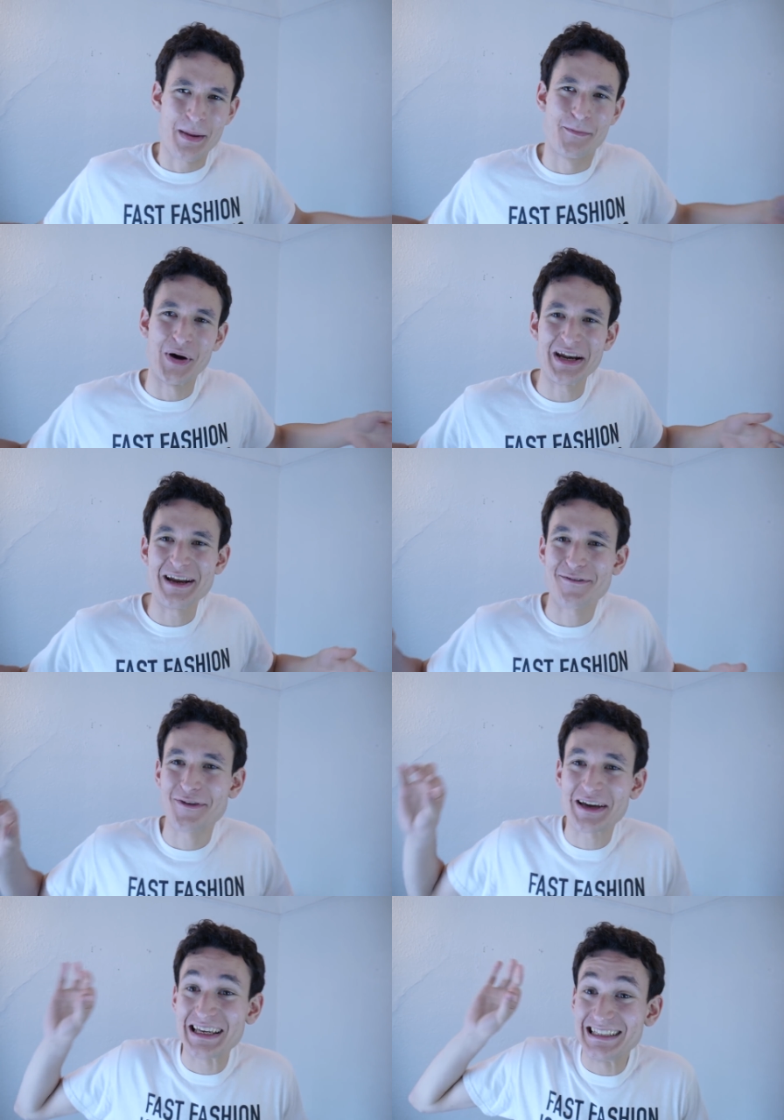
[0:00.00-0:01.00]
putting a
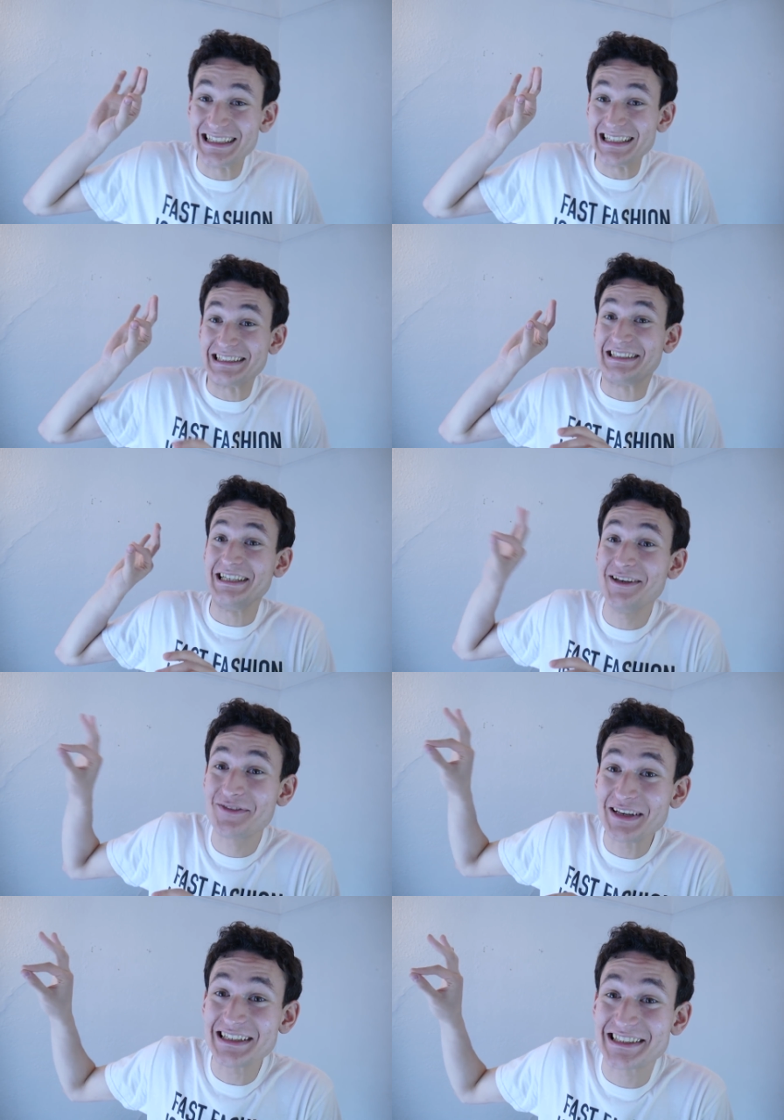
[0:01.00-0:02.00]
fucking
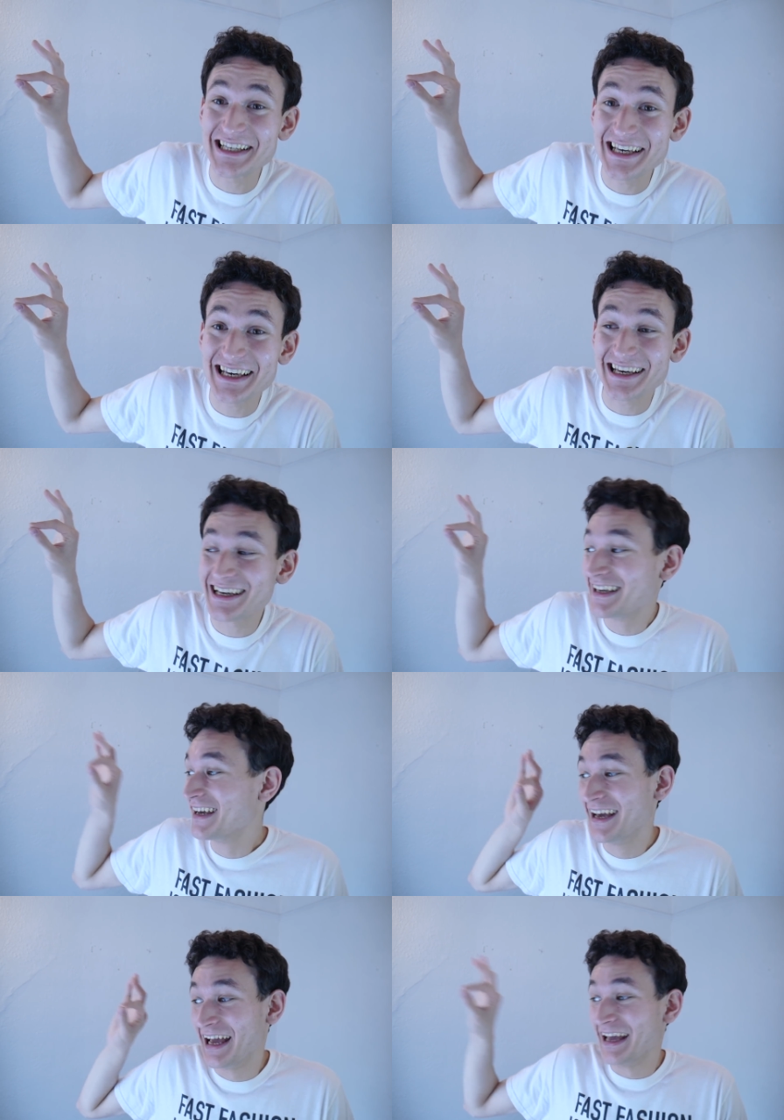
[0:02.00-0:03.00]
DVD
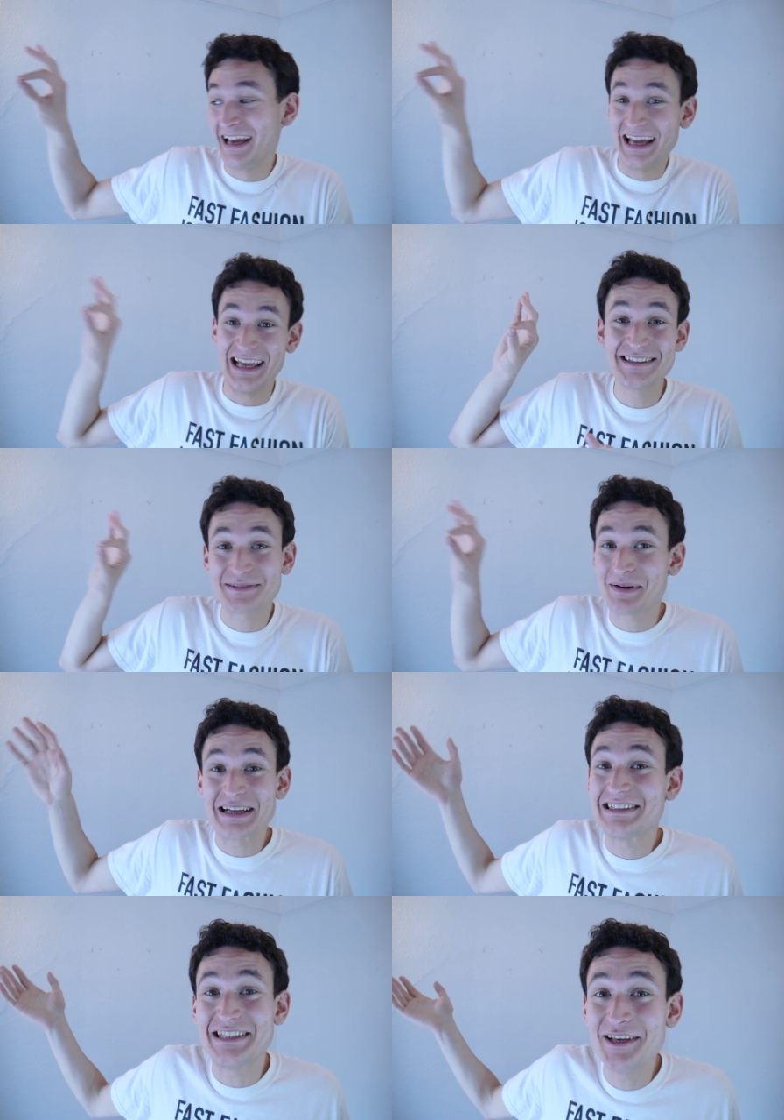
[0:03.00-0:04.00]
into my
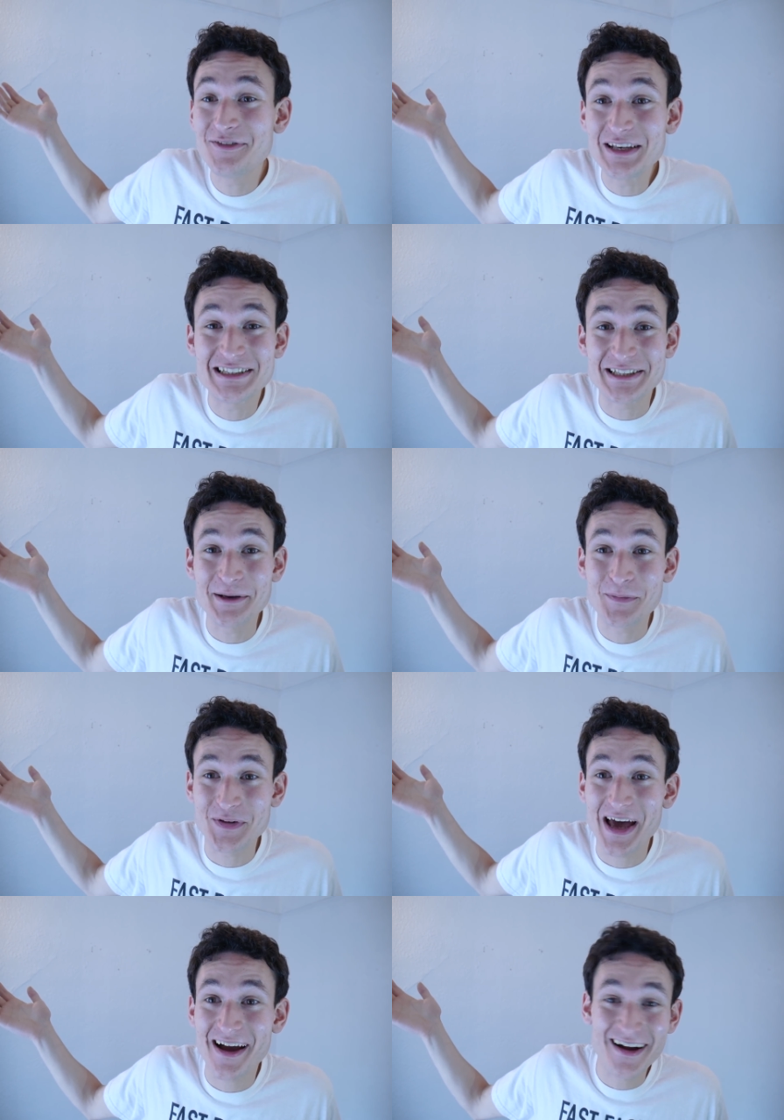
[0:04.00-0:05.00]
DVD
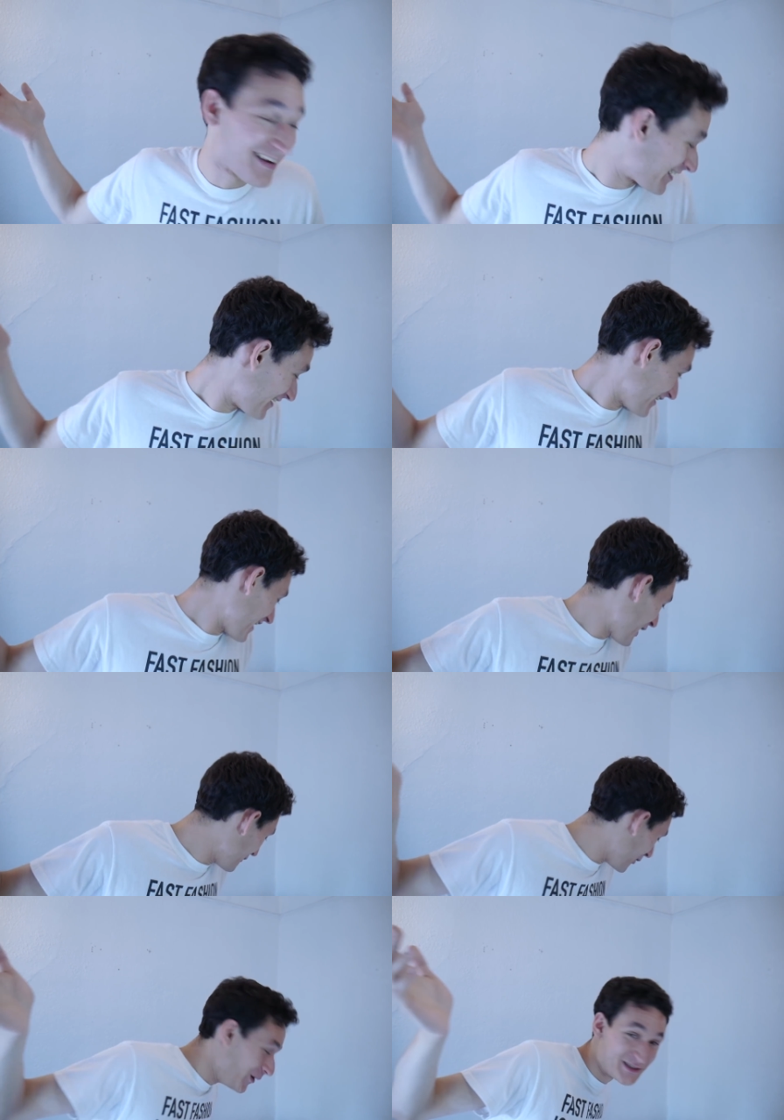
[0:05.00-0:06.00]
player
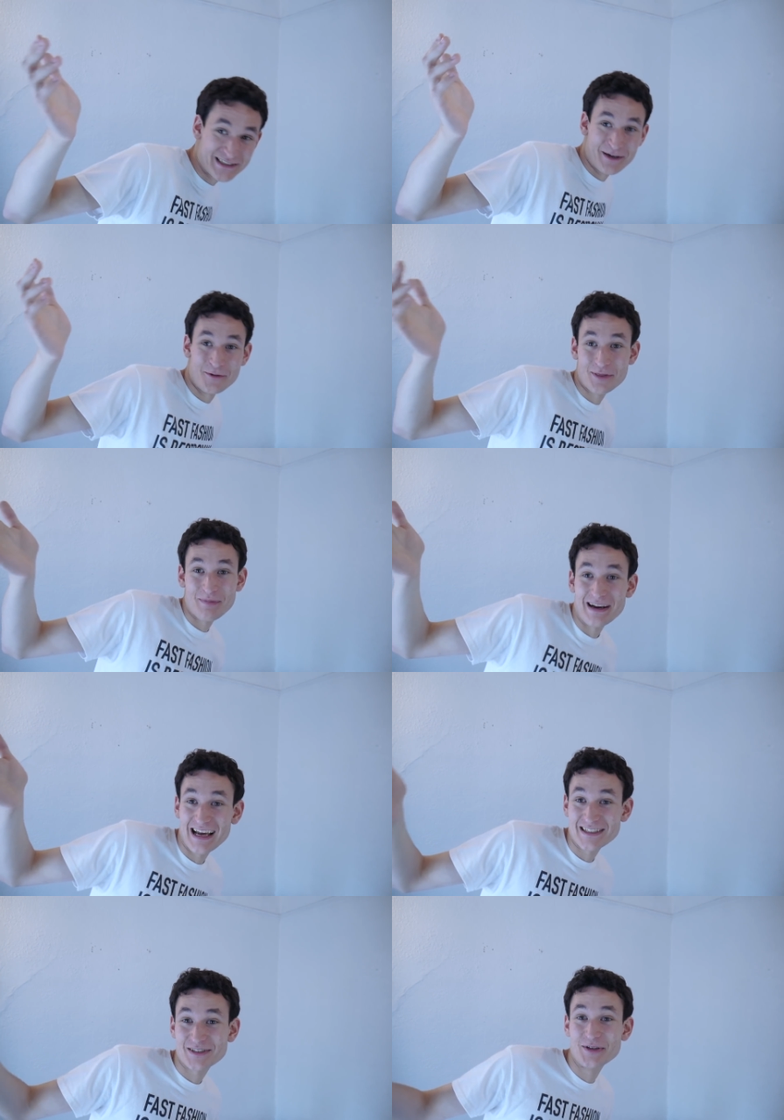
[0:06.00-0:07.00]
and holding it with my
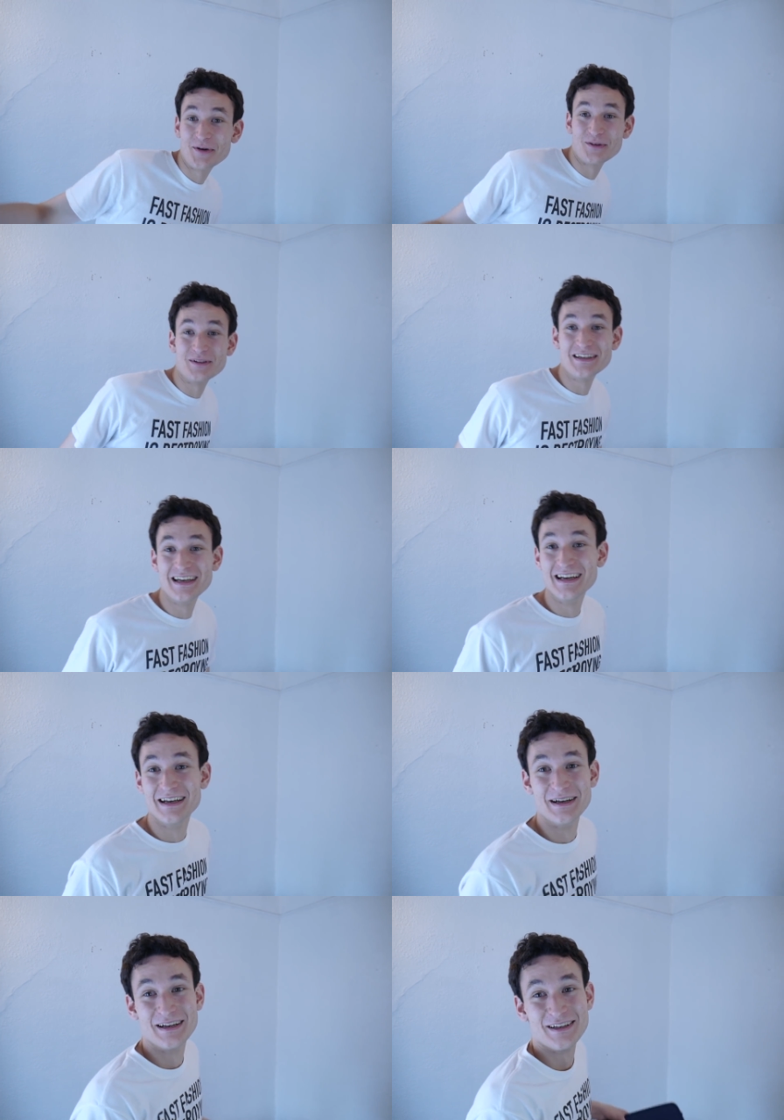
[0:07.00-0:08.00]
nice new
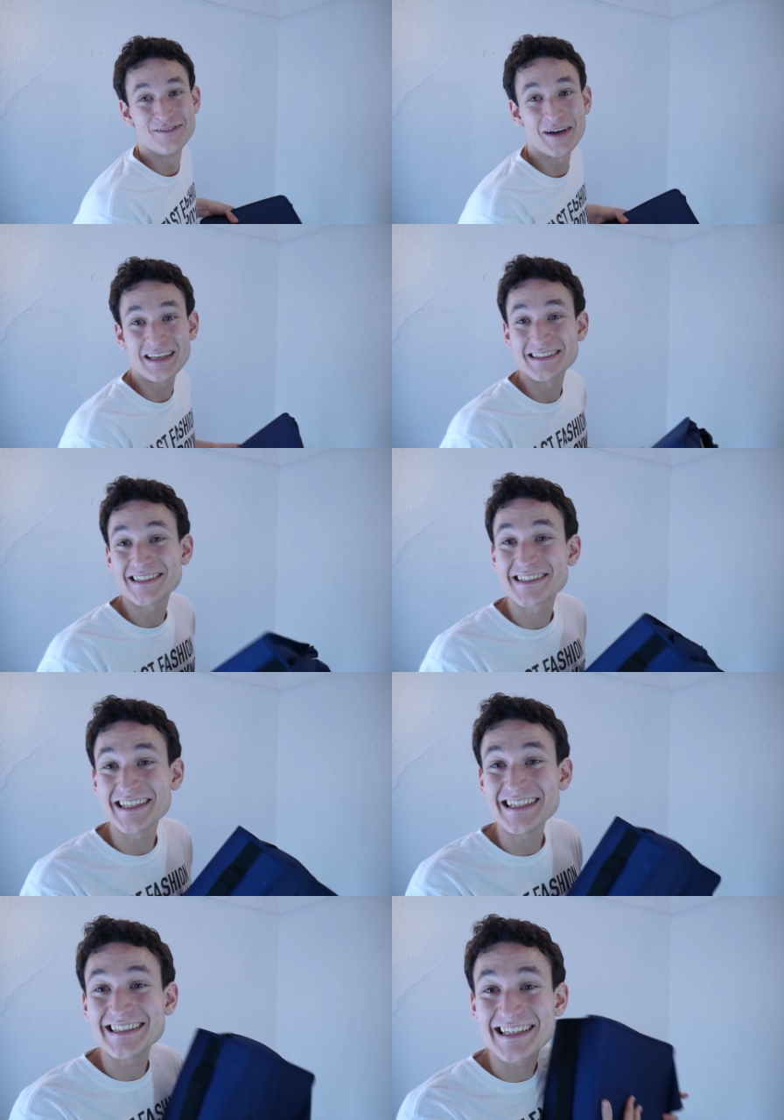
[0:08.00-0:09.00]
fucking
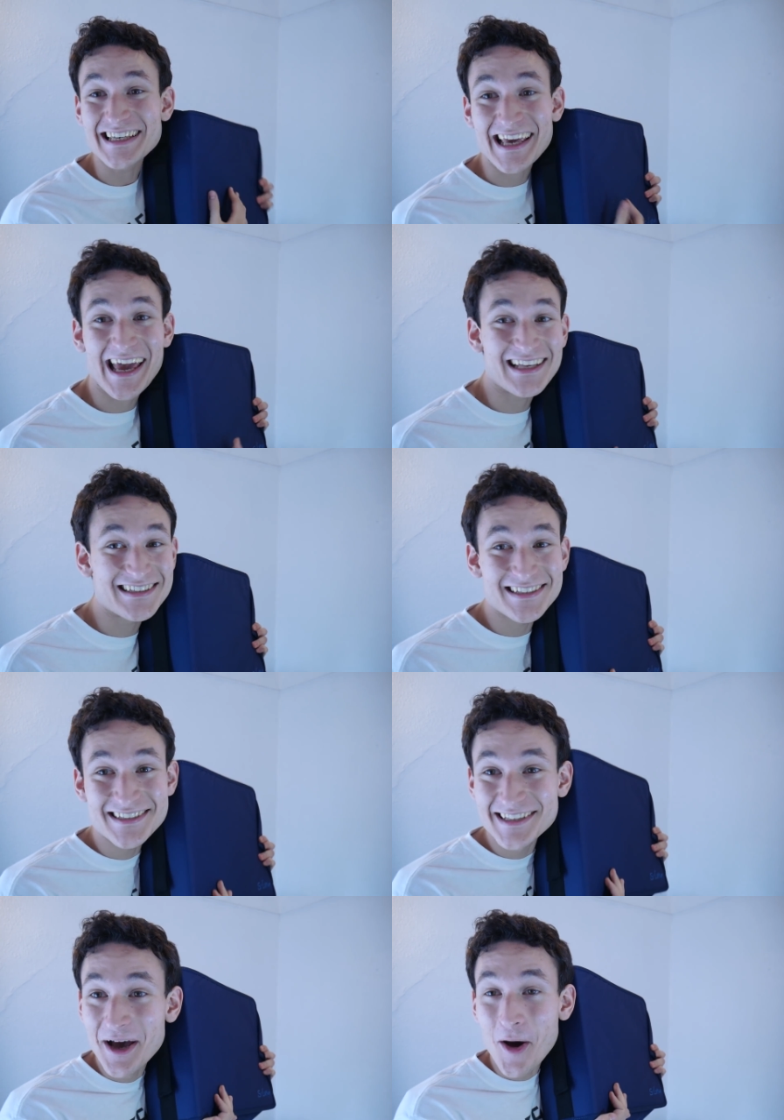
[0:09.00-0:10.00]
CD
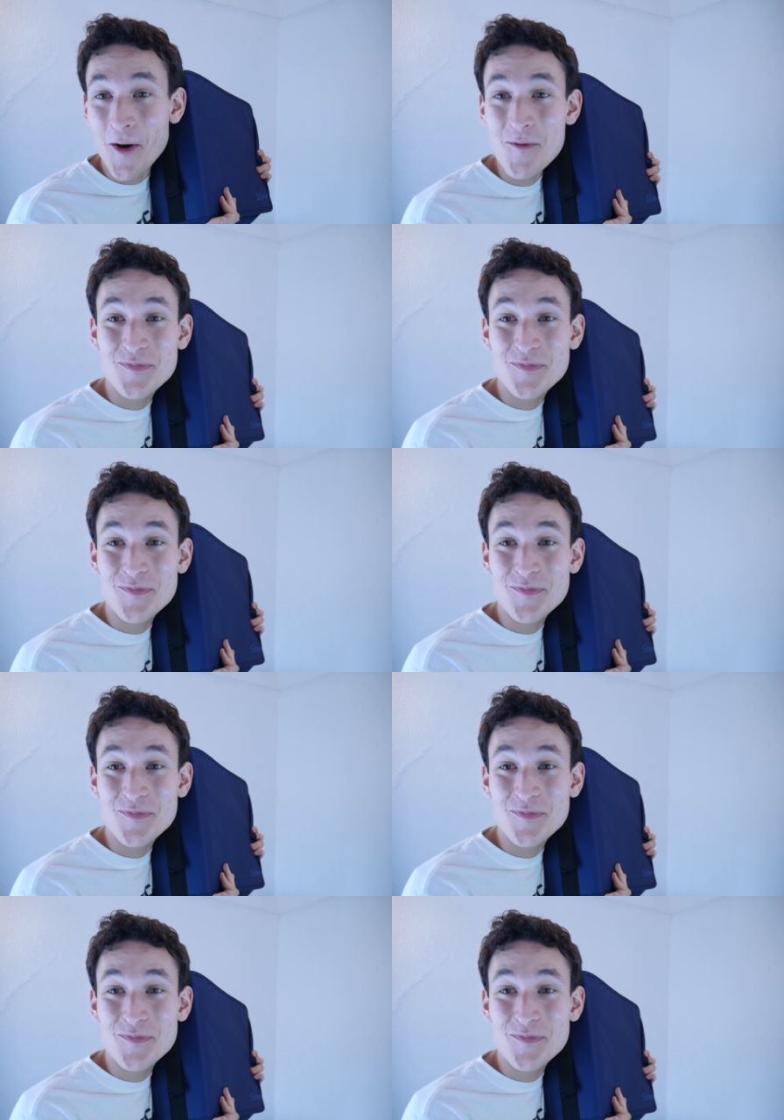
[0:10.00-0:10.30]
case. Oh